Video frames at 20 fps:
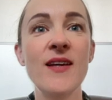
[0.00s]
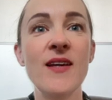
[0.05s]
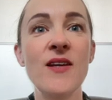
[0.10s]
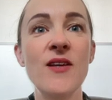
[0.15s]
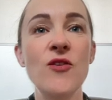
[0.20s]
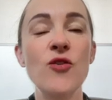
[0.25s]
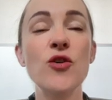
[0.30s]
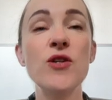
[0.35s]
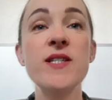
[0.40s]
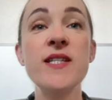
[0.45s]

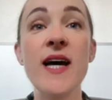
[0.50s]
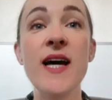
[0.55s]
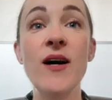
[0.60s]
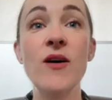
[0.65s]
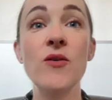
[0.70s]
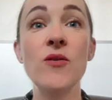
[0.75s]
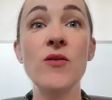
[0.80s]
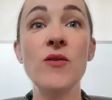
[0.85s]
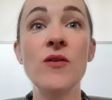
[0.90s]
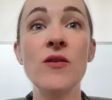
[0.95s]
You're
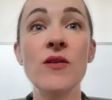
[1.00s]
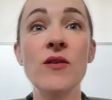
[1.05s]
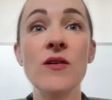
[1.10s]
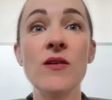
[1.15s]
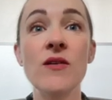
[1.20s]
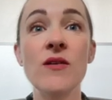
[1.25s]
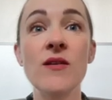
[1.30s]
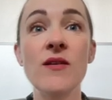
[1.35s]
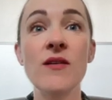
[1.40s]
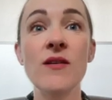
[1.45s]
down.
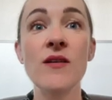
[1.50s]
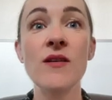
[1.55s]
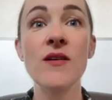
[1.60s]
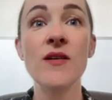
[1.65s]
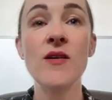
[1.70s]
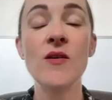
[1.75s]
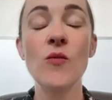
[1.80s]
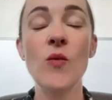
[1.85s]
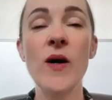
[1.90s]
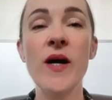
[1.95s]

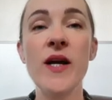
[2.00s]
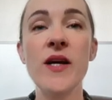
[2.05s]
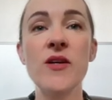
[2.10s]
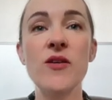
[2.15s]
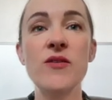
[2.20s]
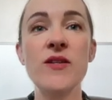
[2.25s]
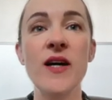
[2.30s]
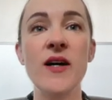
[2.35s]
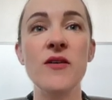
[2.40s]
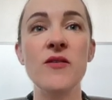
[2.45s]
Why are you
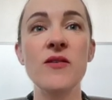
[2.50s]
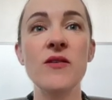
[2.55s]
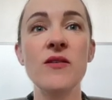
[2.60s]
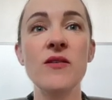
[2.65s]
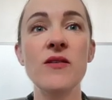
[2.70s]
down?